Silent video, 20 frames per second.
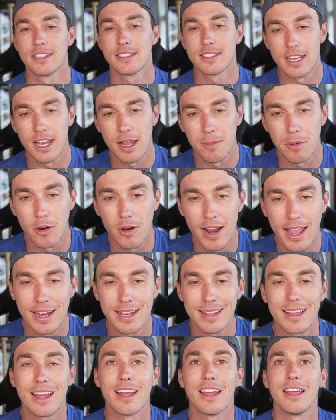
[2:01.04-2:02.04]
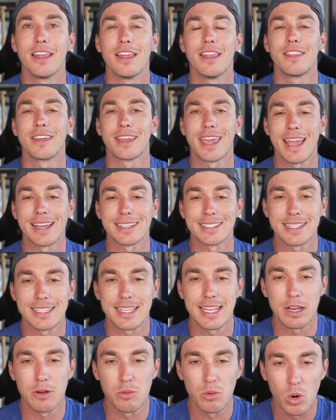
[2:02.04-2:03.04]
to number 8, the Kansas
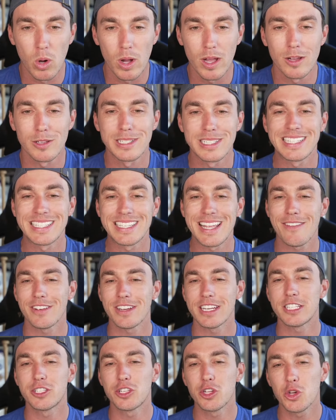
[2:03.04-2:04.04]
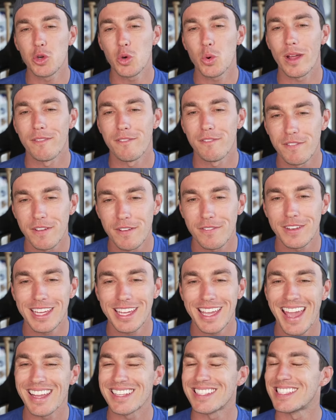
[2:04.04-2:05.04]
City Royals, 72-58,
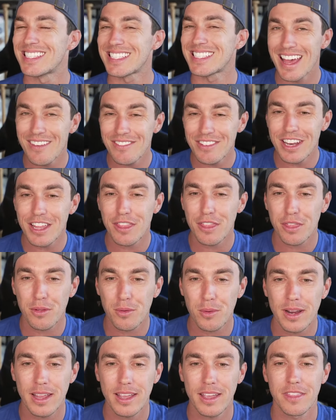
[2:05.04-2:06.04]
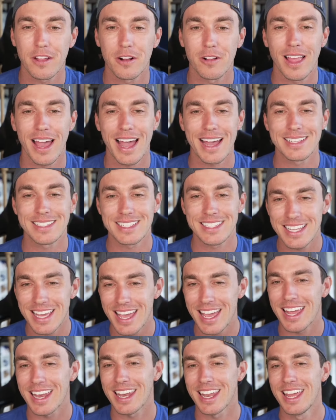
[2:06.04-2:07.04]
7-3 in their last
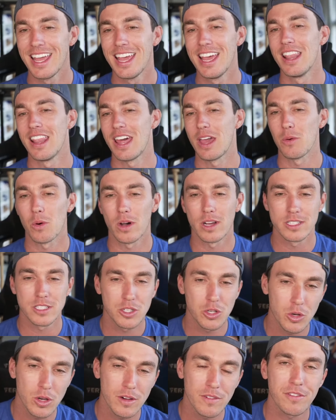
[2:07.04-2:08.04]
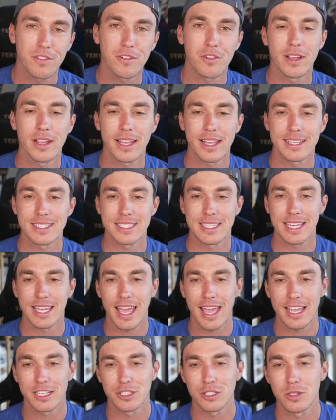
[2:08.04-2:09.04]
10. They won 2 of 3 against the
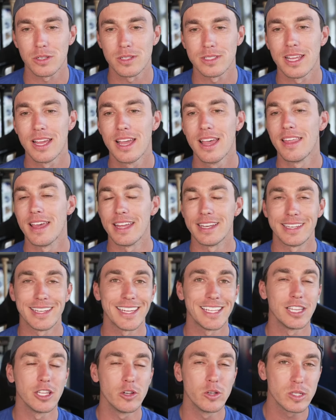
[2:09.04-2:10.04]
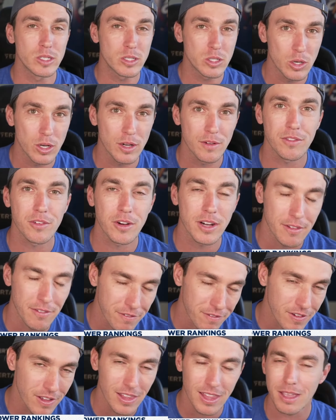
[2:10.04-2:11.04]
Angels. They did lose 2 of 3 to
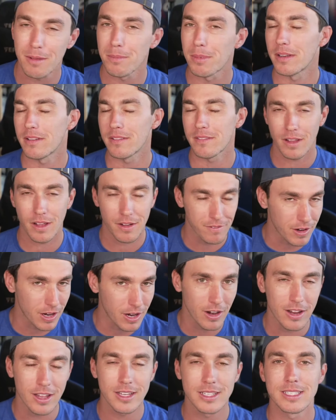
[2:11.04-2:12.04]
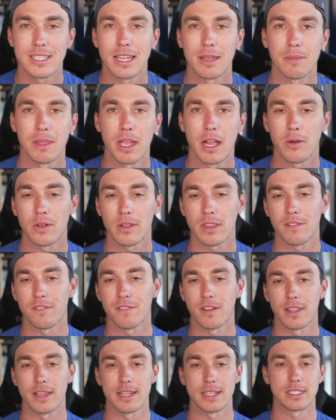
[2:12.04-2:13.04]
Philly, but a very good team there with the
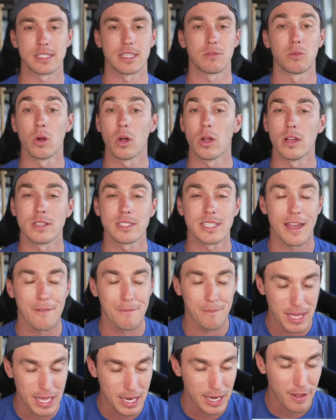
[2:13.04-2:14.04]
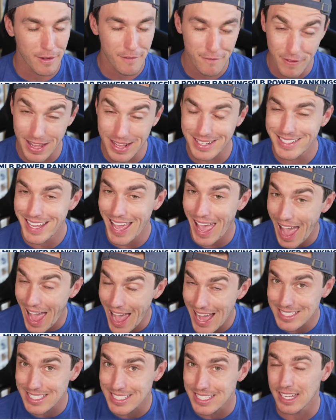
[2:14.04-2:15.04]
Phillies. The Royals have been
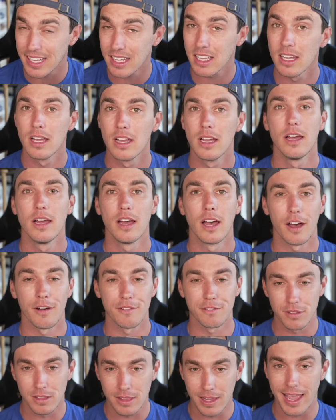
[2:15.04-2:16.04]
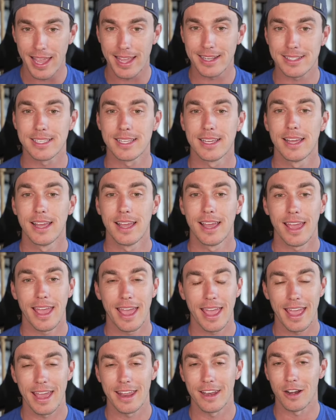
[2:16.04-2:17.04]
fantastic of late
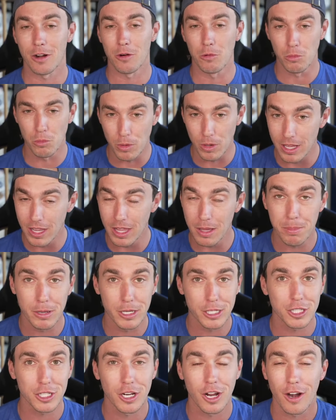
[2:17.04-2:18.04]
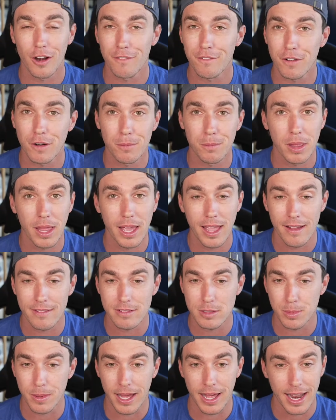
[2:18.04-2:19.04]
and are really pushing hard for a playoff
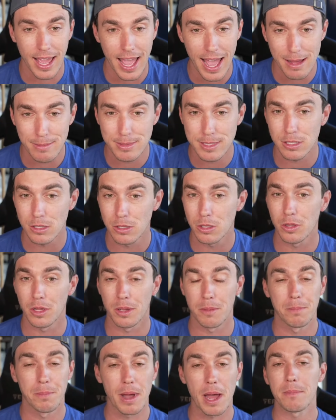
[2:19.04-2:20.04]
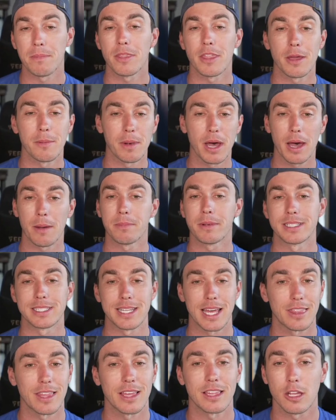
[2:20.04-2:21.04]
spot. Absolutely. Bumped them up because
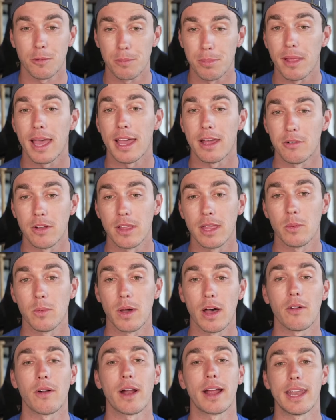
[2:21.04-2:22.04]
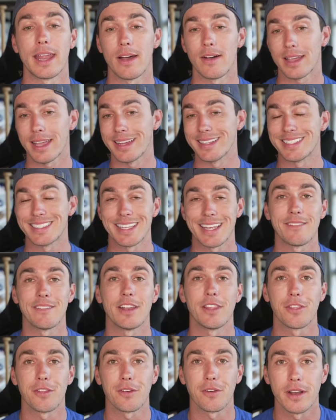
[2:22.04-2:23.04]
I think they're playing really well right now against
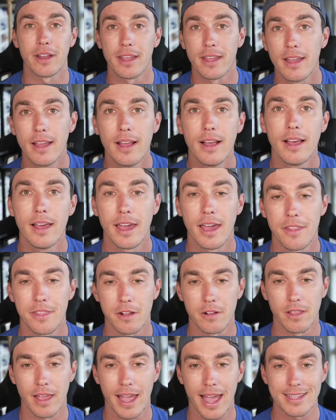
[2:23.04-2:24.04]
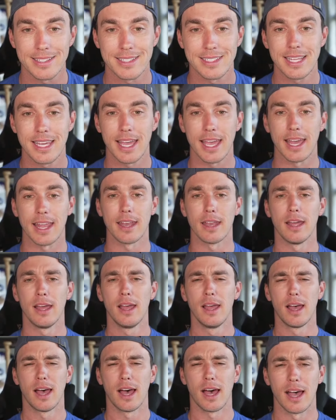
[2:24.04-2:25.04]
7-3 in their last 10.
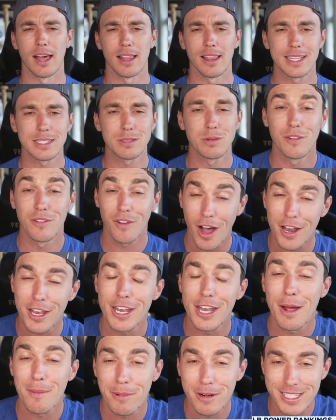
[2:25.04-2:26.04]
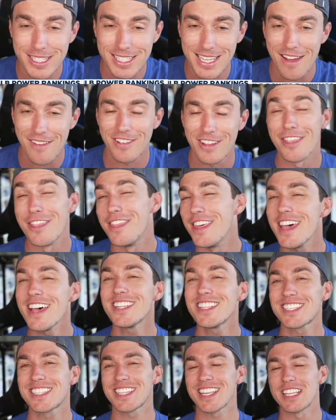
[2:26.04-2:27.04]
Let's move on to number 7.
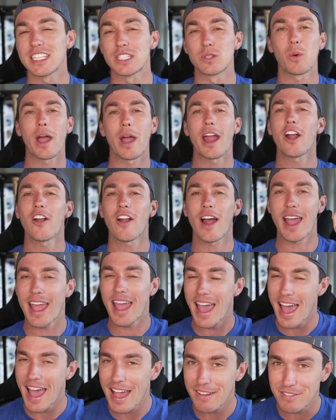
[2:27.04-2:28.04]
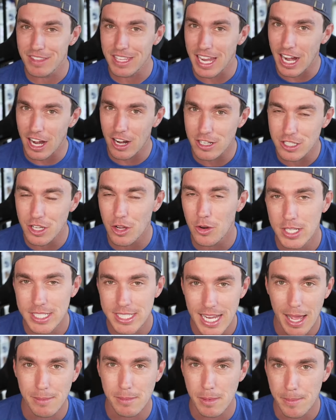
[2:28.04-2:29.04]
This is where I have the Arizona
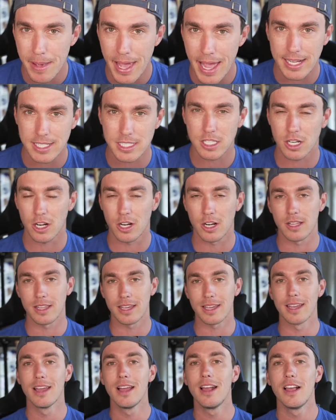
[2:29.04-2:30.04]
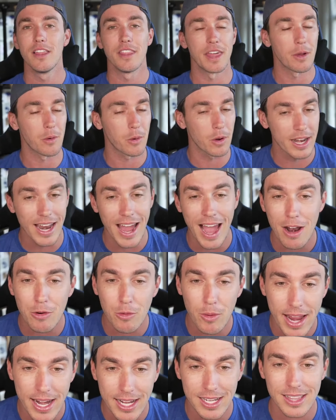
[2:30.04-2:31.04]
Diamondbacks currently. They were not
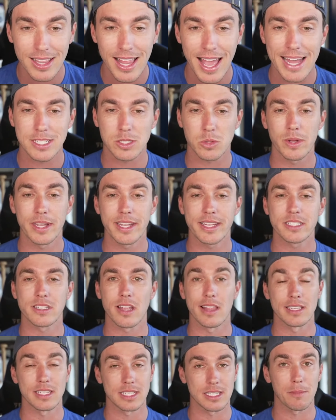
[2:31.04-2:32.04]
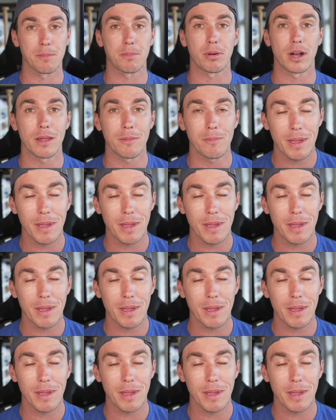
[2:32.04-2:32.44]
ranked last week, so this is a pretty